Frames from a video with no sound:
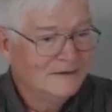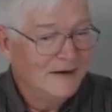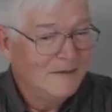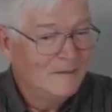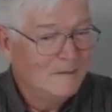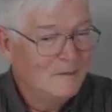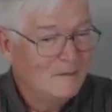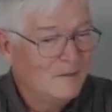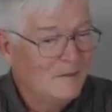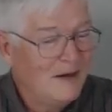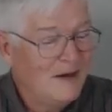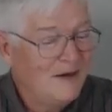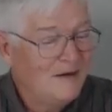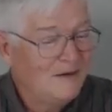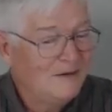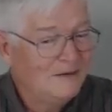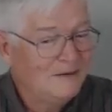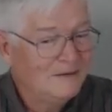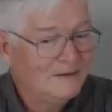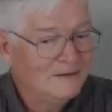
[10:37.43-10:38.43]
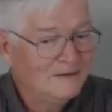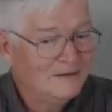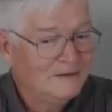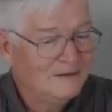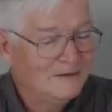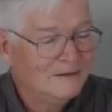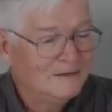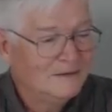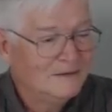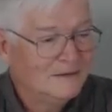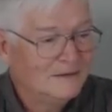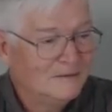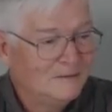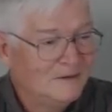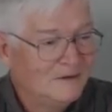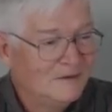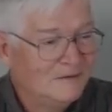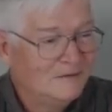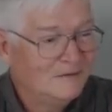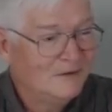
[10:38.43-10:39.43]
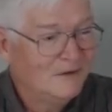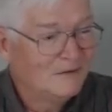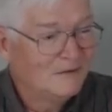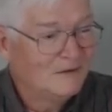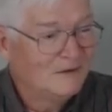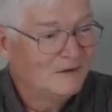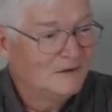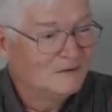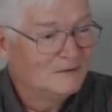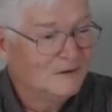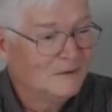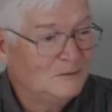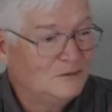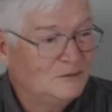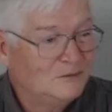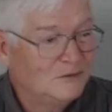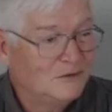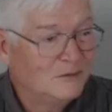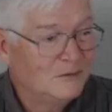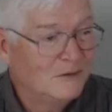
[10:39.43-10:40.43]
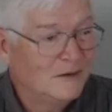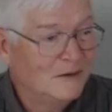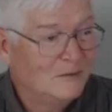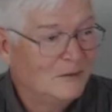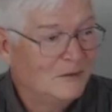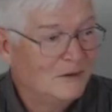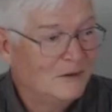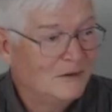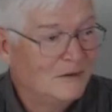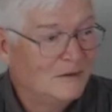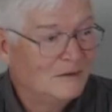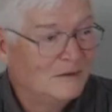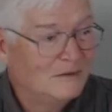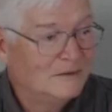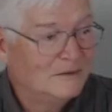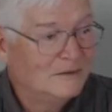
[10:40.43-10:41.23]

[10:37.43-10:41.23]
That might have been a faulty assumption on my part.